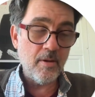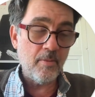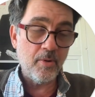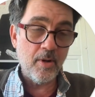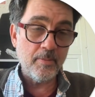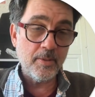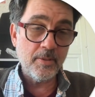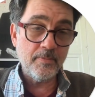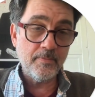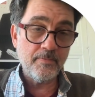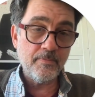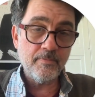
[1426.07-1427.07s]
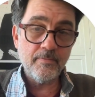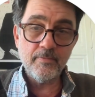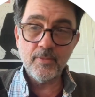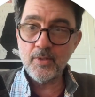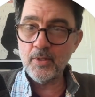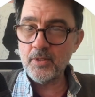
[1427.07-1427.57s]
prompt.
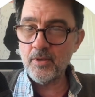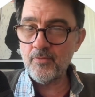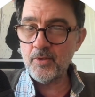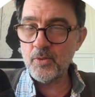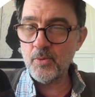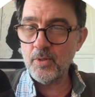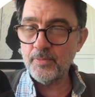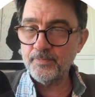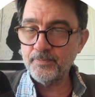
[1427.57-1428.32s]
So let's give this a whirl.